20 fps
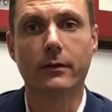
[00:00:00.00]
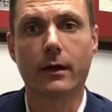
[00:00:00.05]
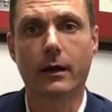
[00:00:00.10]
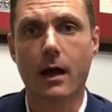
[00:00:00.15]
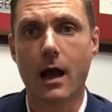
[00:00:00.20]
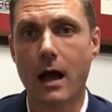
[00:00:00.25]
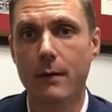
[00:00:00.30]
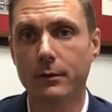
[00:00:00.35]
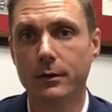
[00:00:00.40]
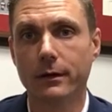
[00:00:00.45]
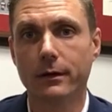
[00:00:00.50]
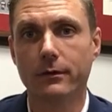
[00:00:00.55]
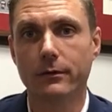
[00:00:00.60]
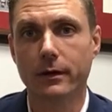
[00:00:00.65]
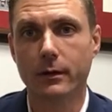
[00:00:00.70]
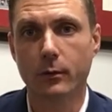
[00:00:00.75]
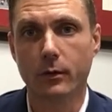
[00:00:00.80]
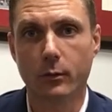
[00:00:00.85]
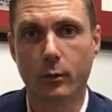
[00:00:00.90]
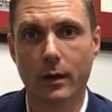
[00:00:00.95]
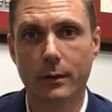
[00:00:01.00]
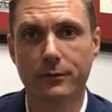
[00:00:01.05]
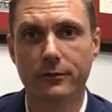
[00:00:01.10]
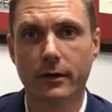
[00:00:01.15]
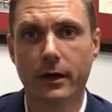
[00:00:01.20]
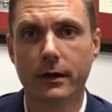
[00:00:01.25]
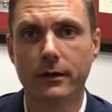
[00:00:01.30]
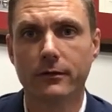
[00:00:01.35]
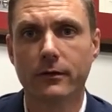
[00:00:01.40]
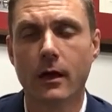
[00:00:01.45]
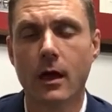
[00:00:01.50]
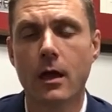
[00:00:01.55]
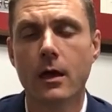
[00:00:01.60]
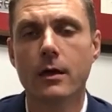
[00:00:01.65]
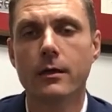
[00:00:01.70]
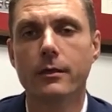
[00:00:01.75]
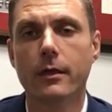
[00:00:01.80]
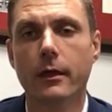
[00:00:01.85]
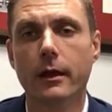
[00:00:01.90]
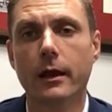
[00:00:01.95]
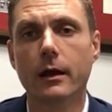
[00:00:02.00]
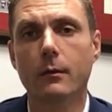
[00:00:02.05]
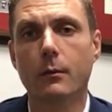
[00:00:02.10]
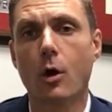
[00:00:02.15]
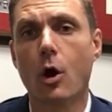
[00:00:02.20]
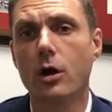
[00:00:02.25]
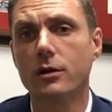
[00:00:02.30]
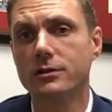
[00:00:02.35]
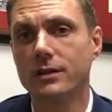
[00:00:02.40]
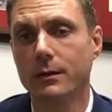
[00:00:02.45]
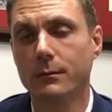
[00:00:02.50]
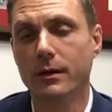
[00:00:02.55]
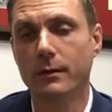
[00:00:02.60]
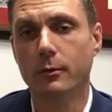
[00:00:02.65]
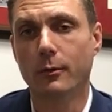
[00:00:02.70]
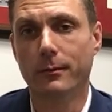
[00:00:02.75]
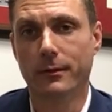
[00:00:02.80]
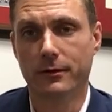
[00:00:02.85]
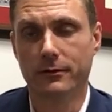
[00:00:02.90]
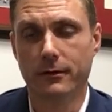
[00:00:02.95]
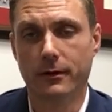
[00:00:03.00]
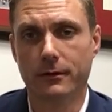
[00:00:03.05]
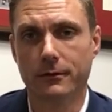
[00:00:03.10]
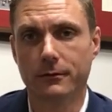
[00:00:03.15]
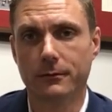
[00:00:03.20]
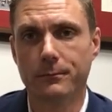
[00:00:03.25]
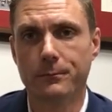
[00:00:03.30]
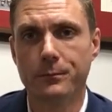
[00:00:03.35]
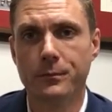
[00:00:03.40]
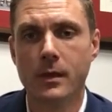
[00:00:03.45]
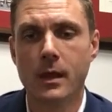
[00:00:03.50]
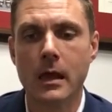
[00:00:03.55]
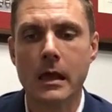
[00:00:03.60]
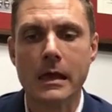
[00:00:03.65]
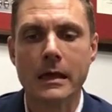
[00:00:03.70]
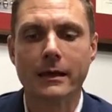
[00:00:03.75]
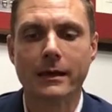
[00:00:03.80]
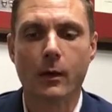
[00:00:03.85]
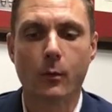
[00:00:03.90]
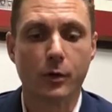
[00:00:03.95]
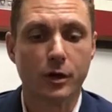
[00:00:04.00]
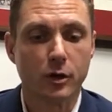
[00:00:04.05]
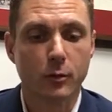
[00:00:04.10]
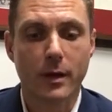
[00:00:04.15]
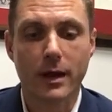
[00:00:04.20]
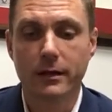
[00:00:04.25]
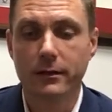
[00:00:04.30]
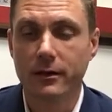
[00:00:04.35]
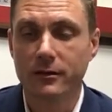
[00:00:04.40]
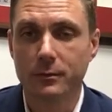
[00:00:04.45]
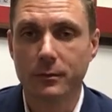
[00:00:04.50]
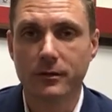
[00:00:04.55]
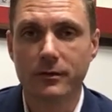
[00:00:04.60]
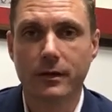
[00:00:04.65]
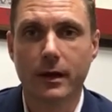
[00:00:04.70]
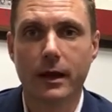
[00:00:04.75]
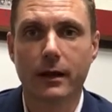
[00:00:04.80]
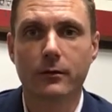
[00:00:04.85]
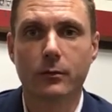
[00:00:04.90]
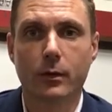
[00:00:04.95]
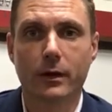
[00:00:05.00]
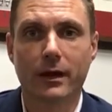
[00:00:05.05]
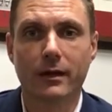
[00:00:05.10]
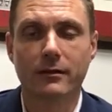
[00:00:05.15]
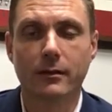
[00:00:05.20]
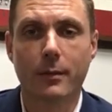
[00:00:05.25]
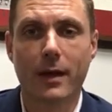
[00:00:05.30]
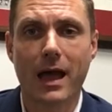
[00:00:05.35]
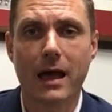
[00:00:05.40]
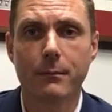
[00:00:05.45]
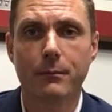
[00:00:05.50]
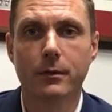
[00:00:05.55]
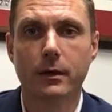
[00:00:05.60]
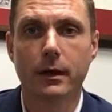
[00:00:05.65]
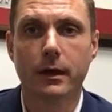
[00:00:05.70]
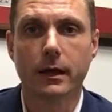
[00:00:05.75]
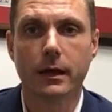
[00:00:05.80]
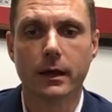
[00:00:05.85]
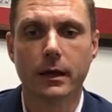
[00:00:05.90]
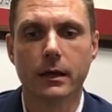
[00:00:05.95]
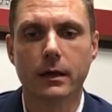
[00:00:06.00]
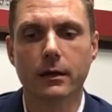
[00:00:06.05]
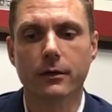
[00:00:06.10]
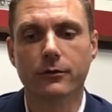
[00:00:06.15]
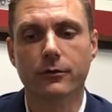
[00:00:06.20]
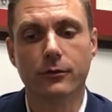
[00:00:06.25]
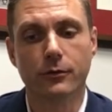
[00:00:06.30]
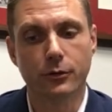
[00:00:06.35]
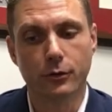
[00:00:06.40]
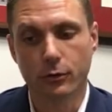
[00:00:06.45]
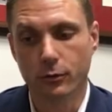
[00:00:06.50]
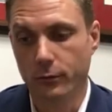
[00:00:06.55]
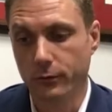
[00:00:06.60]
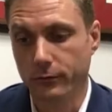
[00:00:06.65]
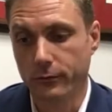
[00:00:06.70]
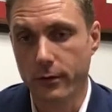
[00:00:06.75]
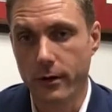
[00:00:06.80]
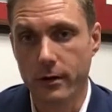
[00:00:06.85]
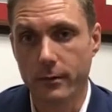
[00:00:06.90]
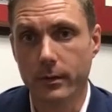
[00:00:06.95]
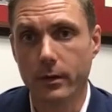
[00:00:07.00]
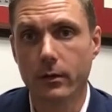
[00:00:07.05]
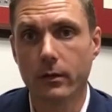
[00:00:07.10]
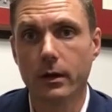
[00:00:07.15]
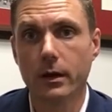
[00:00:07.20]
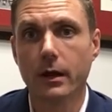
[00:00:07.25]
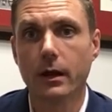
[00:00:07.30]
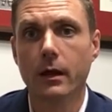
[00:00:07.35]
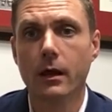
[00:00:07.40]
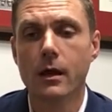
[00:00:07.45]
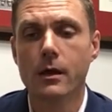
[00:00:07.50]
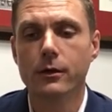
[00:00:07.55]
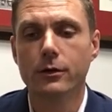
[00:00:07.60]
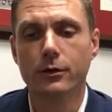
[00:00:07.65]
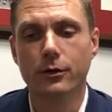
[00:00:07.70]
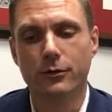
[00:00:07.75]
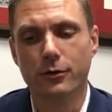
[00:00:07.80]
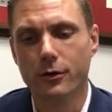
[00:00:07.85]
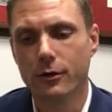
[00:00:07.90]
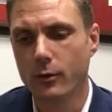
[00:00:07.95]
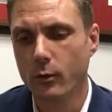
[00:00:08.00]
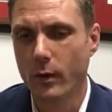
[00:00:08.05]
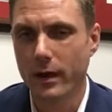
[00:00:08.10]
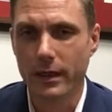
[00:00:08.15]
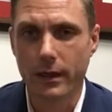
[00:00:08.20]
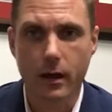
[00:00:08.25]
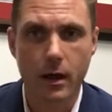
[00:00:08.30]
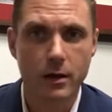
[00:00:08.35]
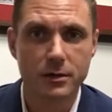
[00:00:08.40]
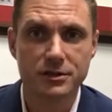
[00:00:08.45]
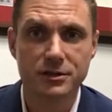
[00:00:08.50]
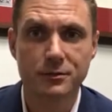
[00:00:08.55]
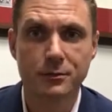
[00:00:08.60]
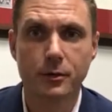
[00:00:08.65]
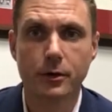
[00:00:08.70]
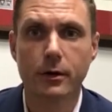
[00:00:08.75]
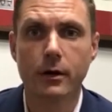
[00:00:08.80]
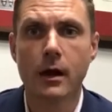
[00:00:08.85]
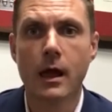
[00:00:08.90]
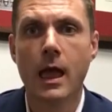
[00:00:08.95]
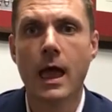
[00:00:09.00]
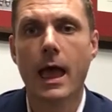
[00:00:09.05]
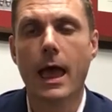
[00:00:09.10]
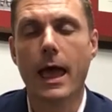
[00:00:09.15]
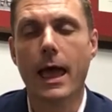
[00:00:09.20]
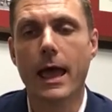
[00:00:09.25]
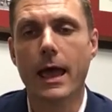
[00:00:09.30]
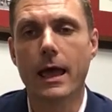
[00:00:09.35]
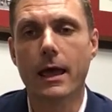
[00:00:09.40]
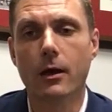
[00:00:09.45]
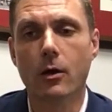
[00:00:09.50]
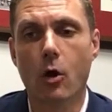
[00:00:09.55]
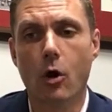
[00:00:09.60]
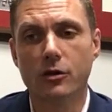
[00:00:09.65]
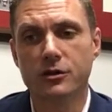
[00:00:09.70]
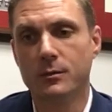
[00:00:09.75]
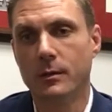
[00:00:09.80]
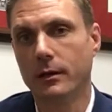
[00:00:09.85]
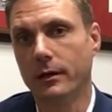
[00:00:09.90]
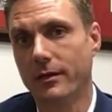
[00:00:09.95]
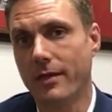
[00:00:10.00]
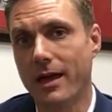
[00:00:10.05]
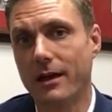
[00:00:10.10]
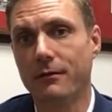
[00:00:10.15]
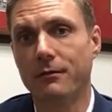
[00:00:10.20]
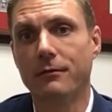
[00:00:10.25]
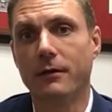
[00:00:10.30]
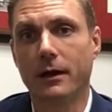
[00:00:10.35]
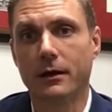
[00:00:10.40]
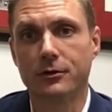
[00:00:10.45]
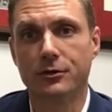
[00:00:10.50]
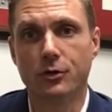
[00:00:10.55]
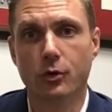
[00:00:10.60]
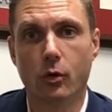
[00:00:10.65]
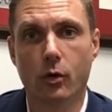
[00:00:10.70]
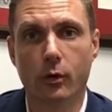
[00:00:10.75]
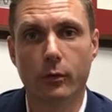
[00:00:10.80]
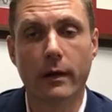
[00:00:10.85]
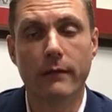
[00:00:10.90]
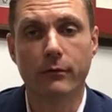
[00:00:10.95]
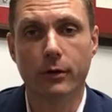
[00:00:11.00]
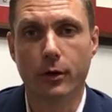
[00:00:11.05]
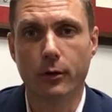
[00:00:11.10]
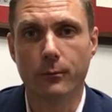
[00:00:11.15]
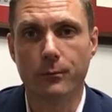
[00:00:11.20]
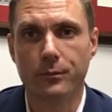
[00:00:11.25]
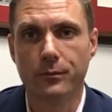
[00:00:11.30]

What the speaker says: I commonly see with websites that end up costing people business. Now when you make these mistakes, what ends up happening is you lose credibility, you turn away the customer, and ultimately that affects your revenue.